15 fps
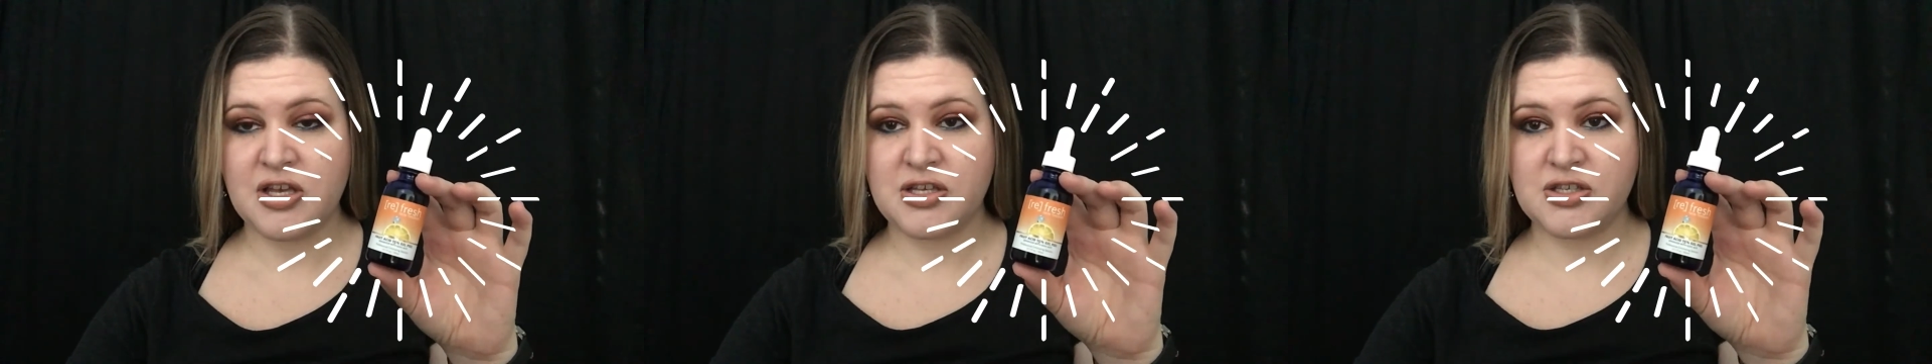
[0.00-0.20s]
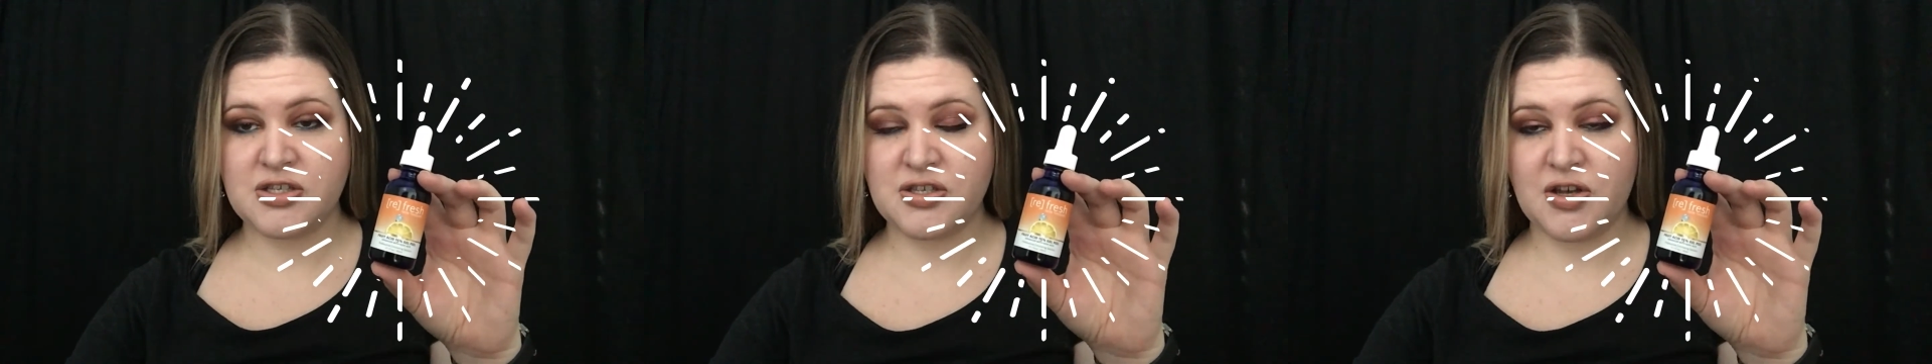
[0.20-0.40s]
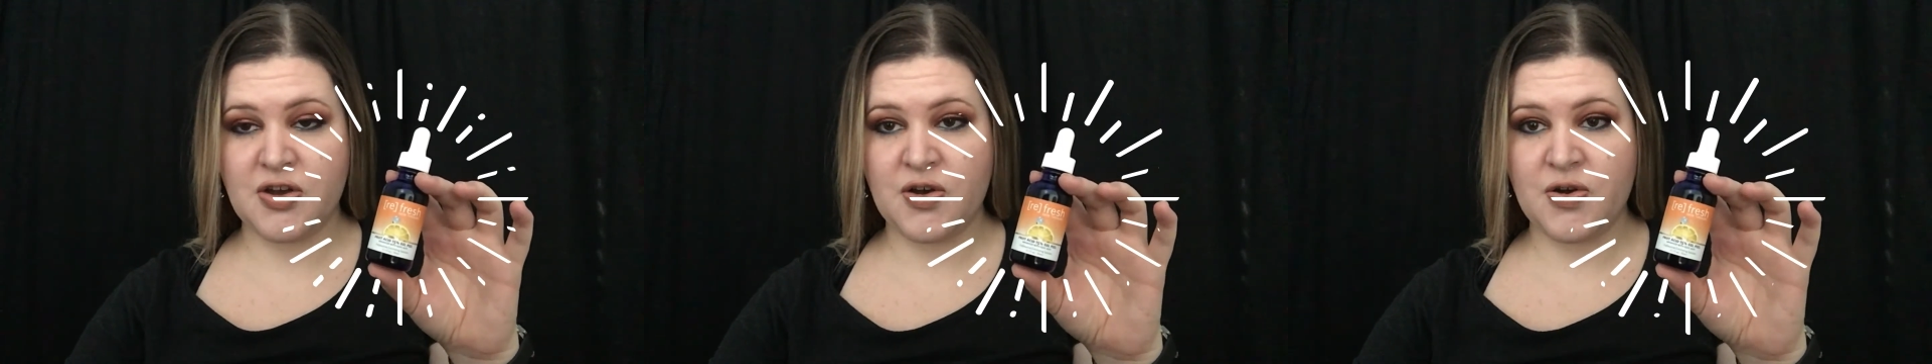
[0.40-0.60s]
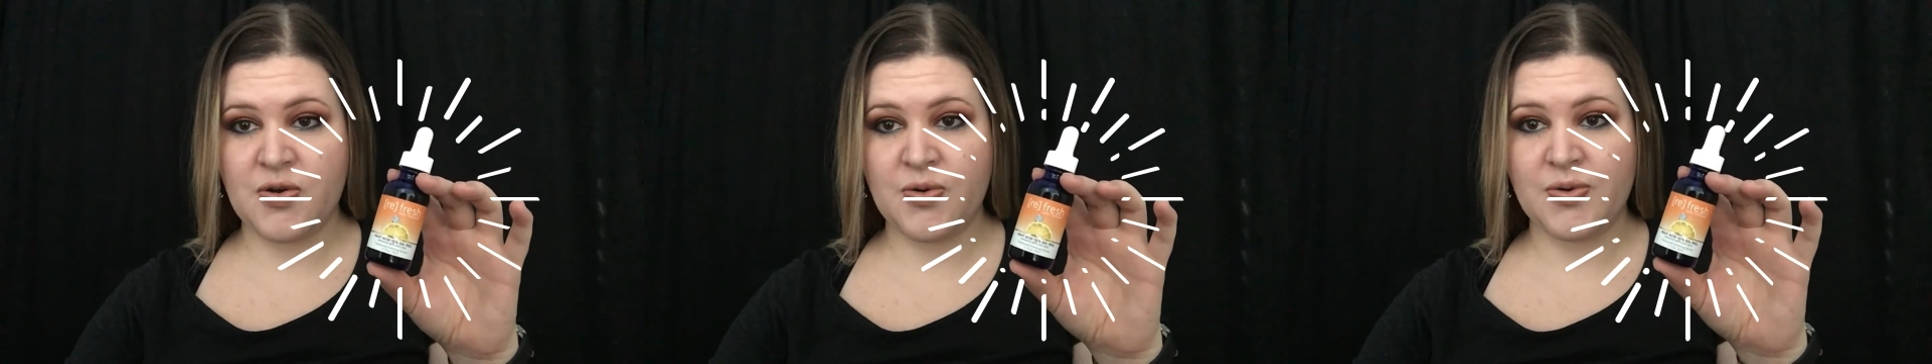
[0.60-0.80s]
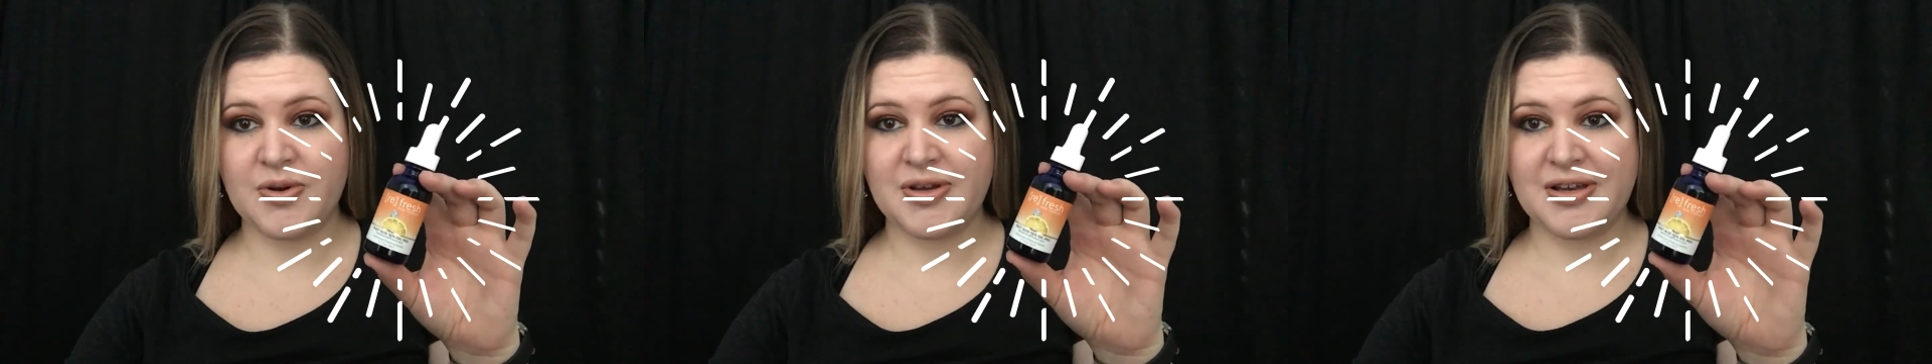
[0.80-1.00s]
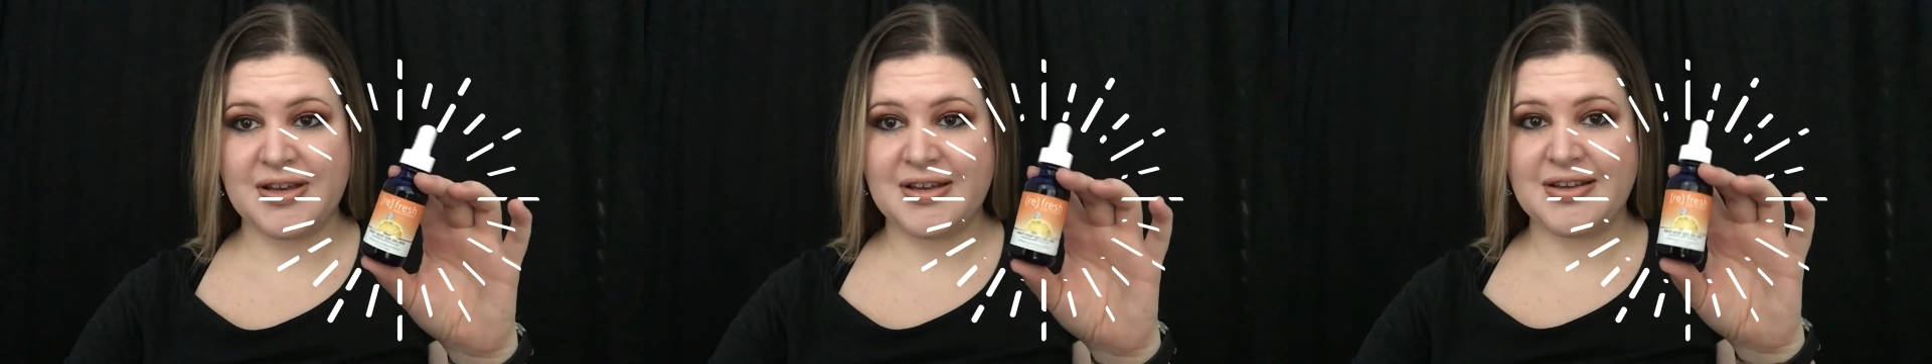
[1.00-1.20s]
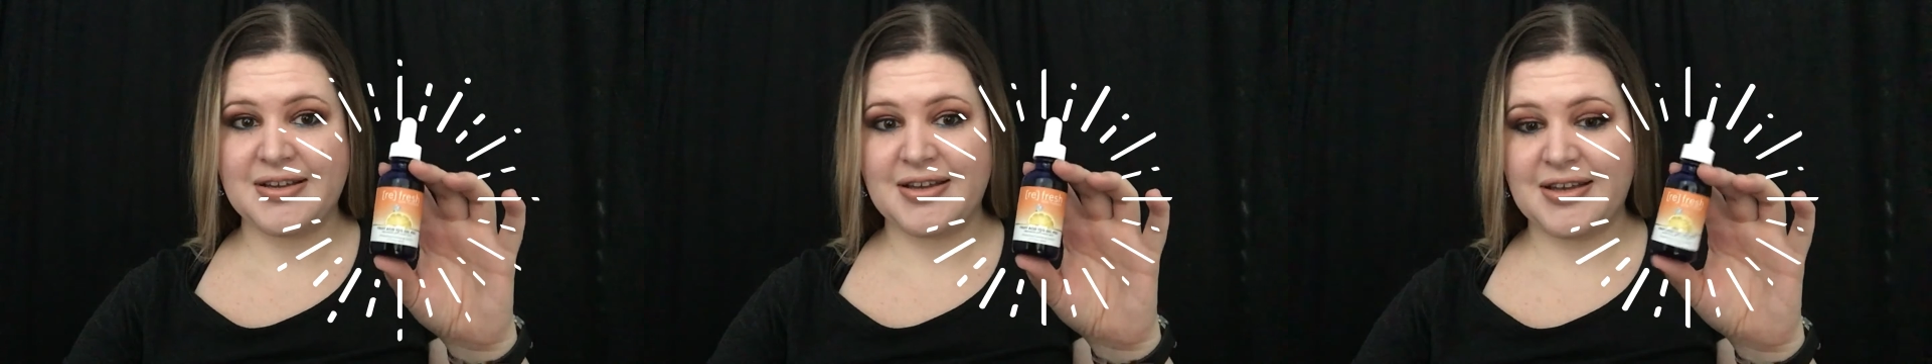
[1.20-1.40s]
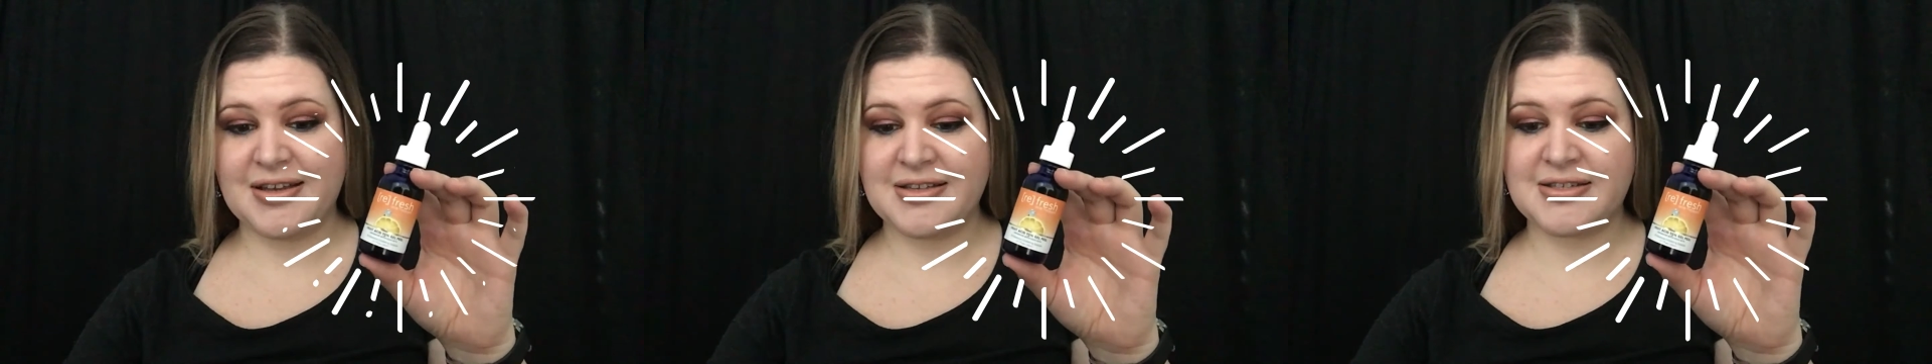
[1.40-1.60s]
So
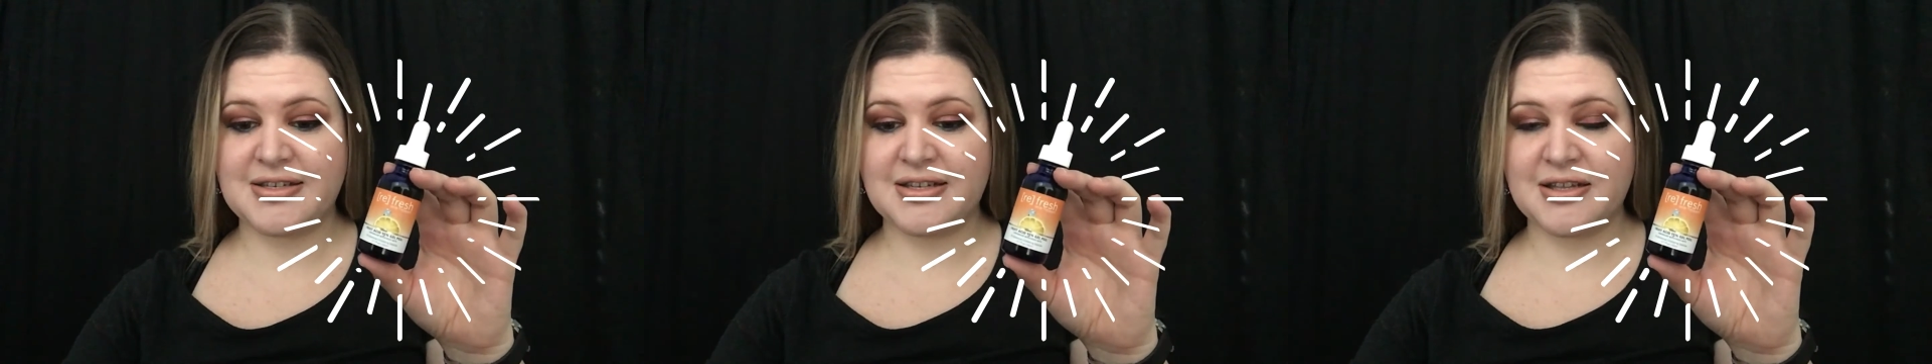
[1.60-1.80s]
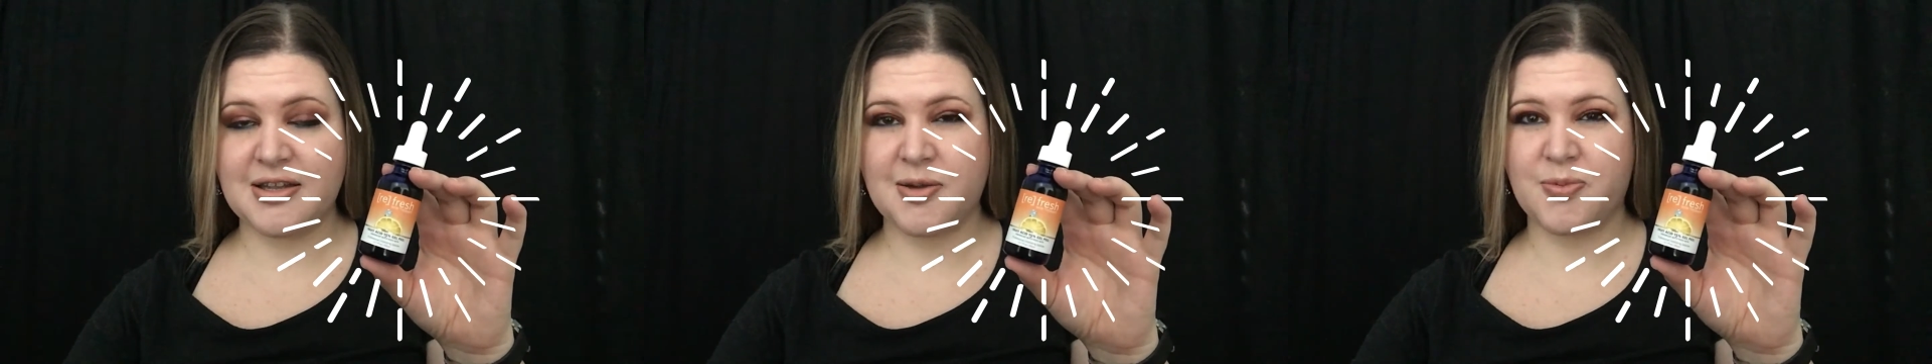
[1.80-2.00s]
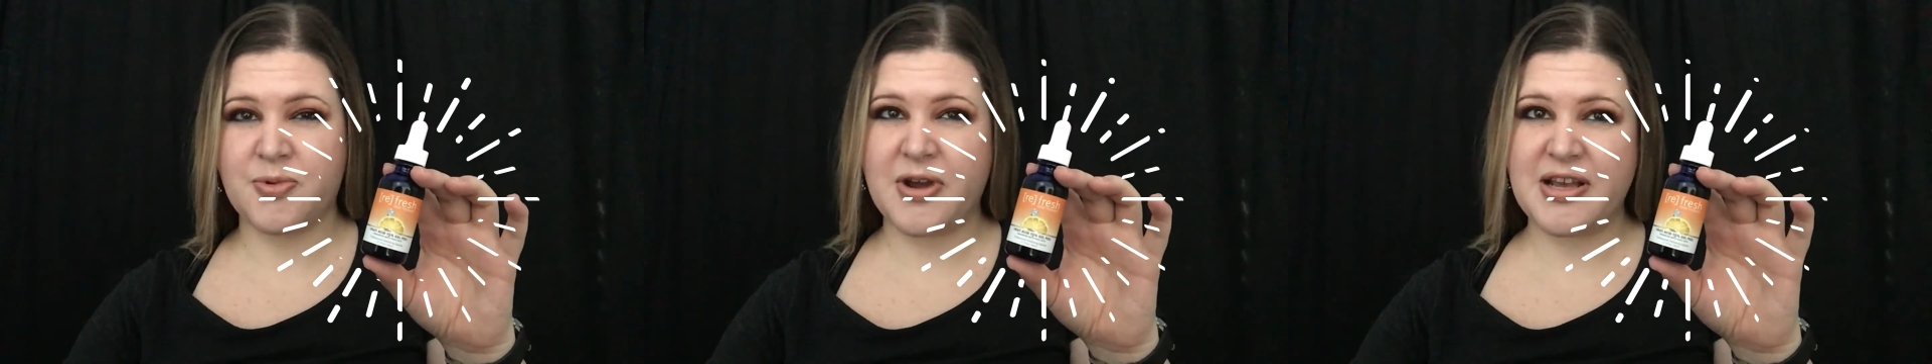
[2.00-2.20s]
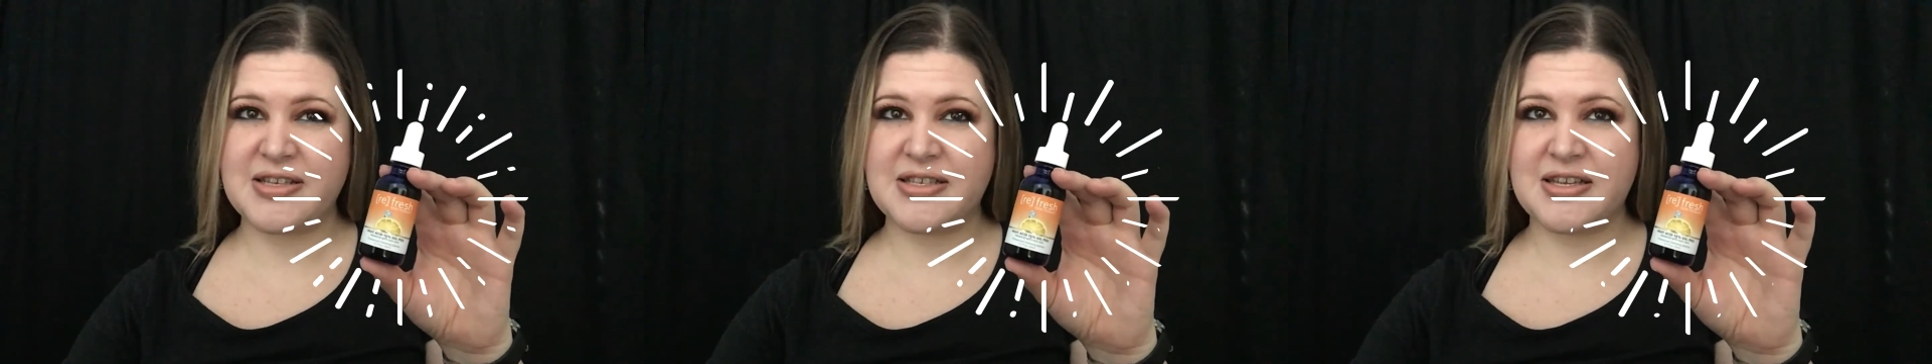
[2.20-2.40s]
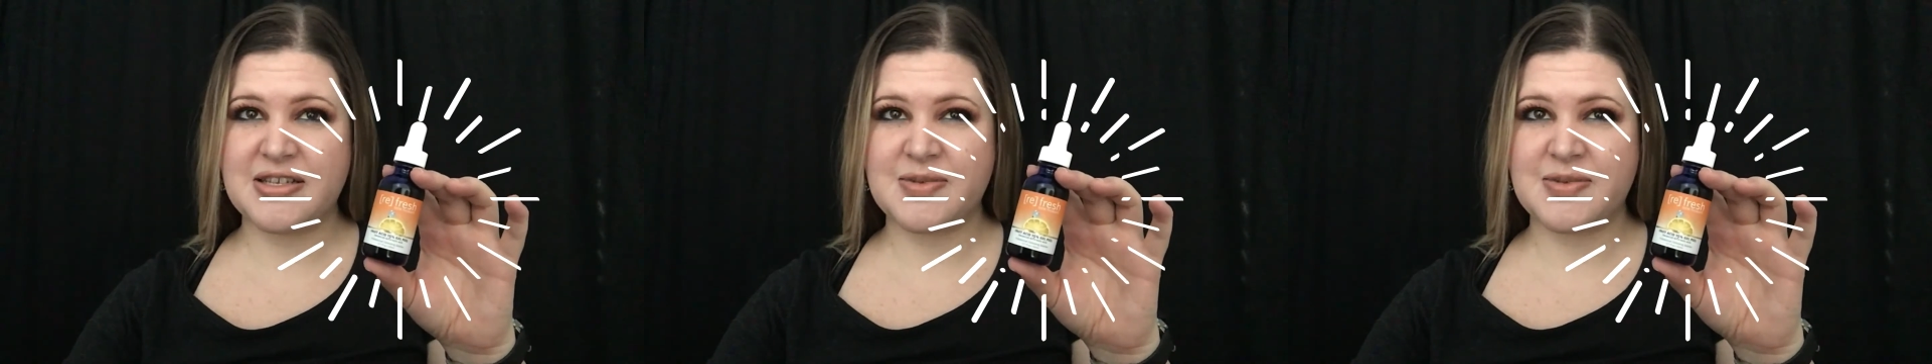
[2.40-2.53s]
is it a little pricey?